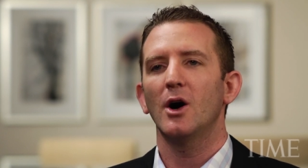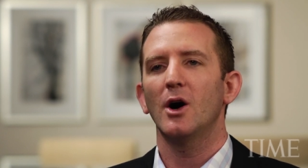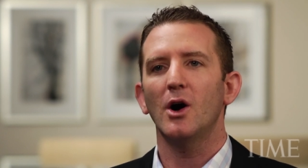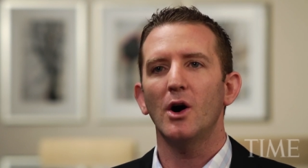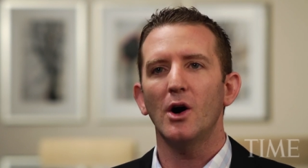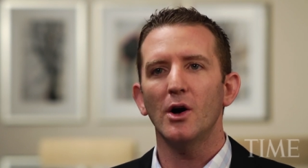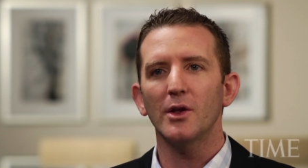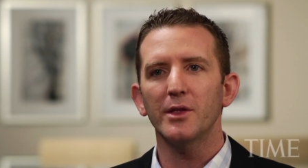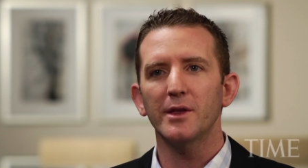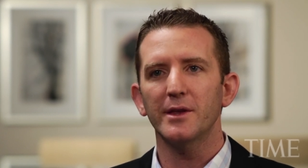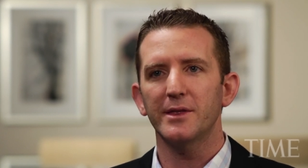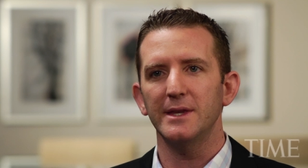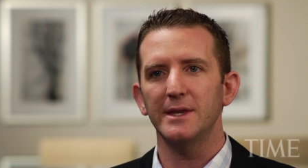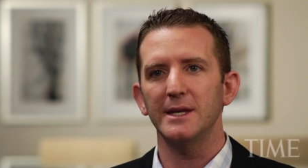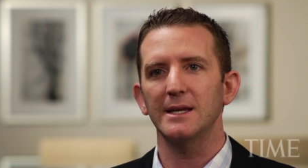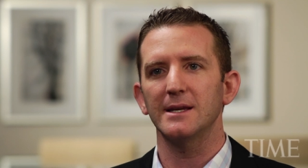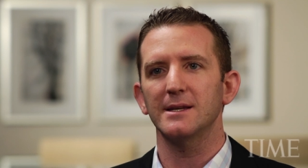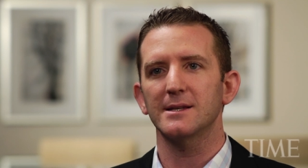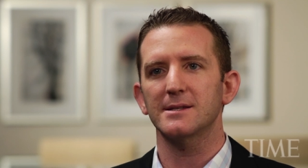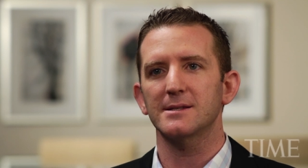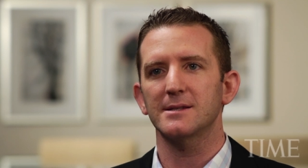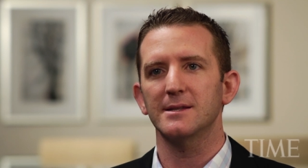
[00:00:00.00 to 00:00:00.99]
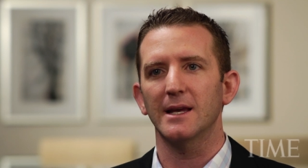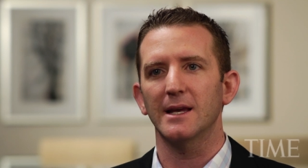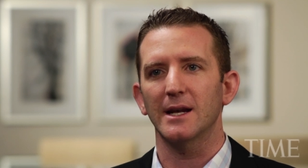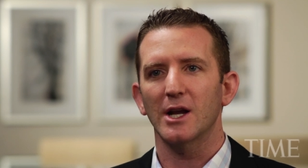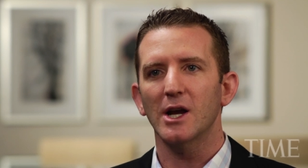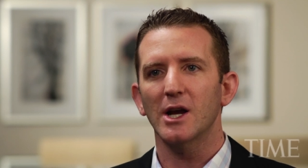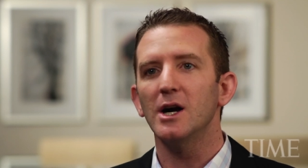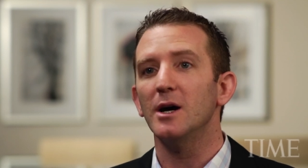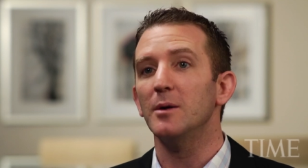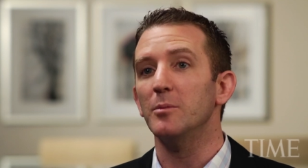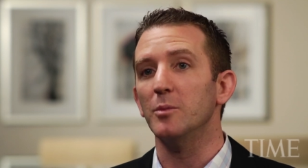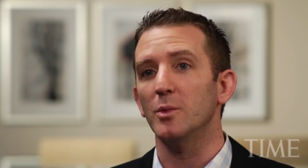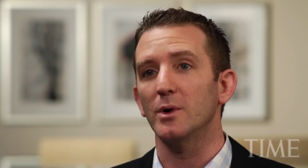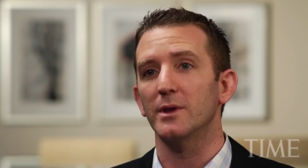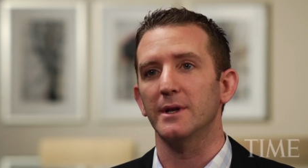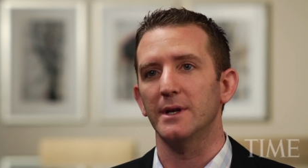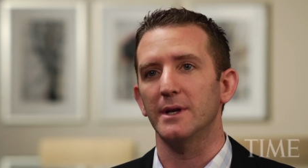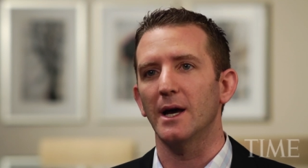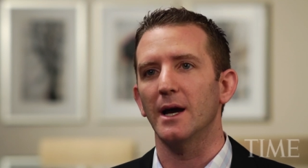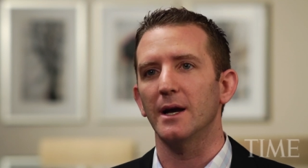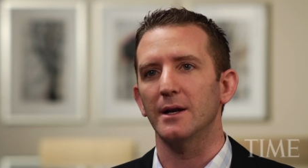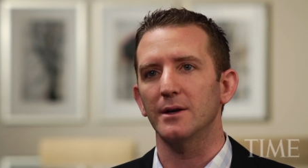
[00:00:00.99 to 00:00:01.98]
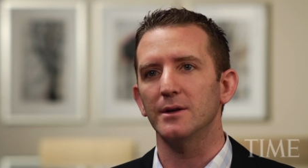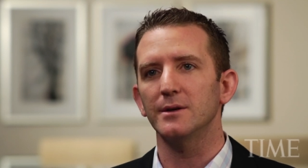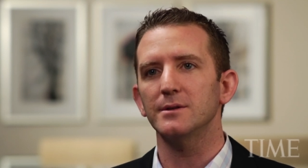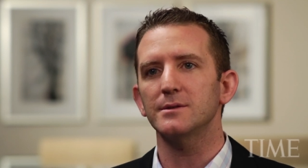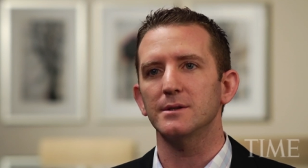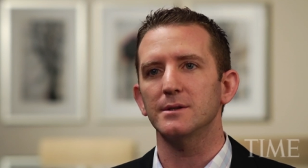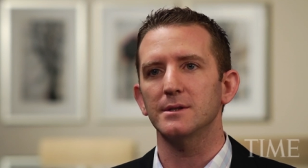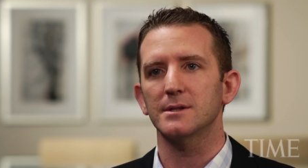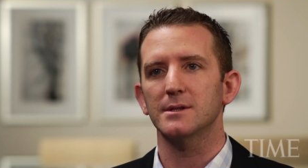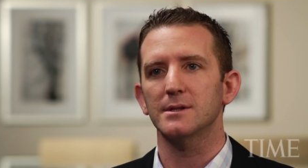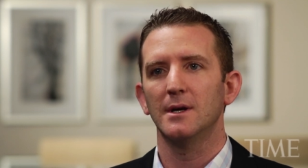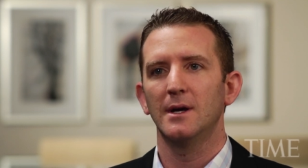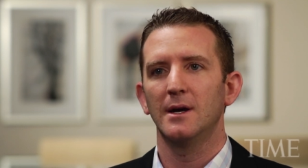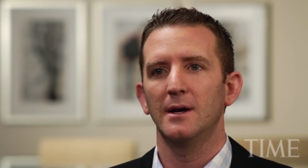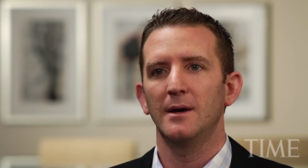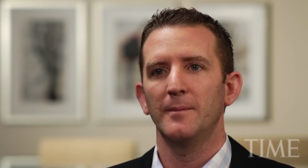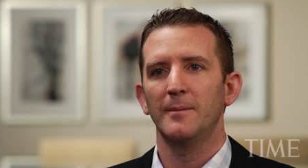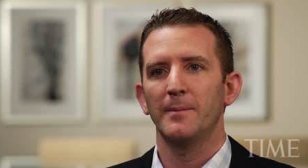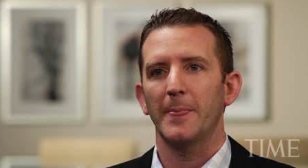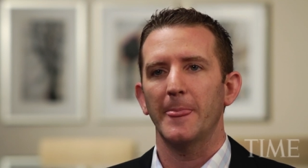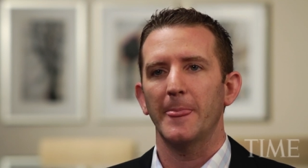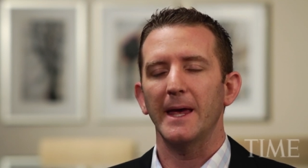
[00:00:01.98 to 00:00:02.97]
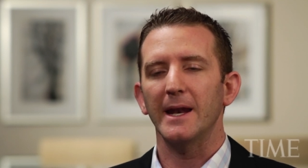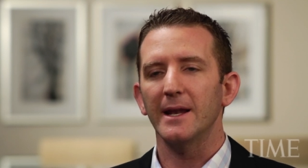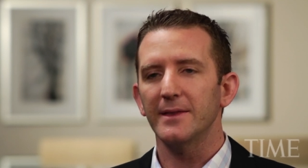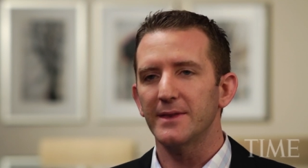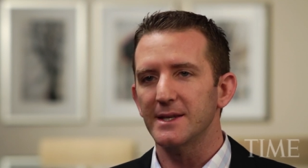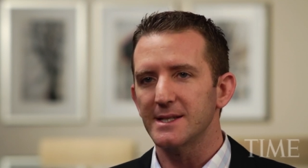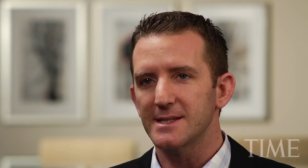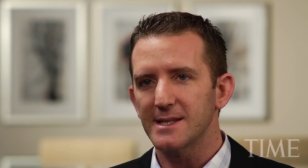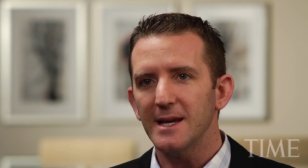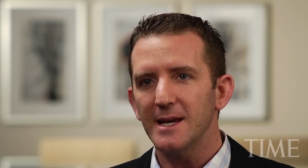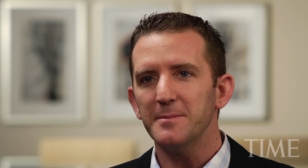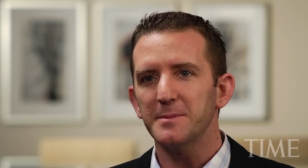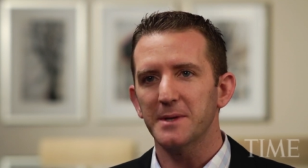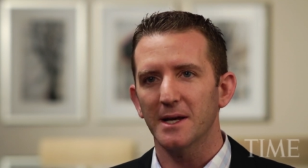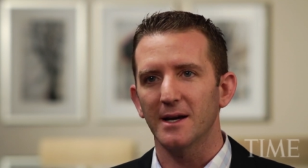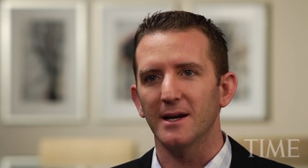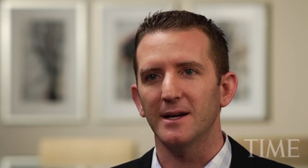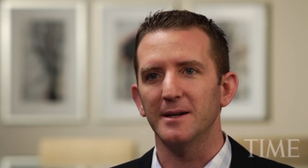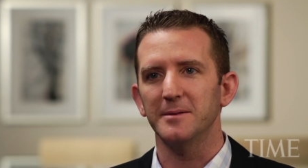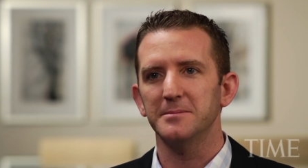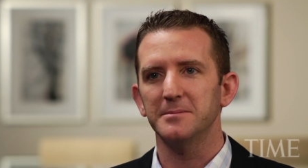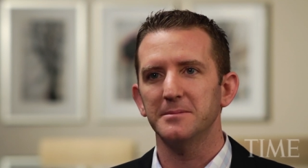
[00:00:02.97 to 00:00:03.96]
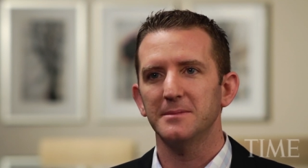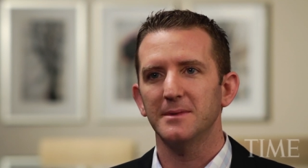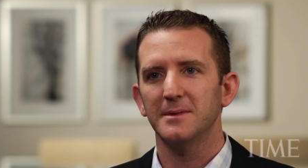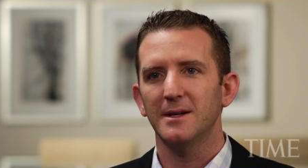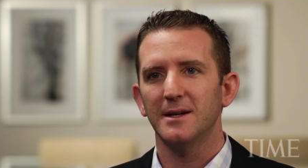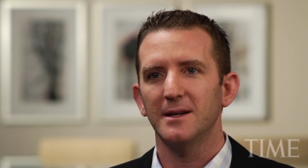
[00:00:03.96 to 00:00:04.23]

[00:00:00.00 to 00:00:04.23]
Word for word: All the things that come with a diagnosis. And at the same time,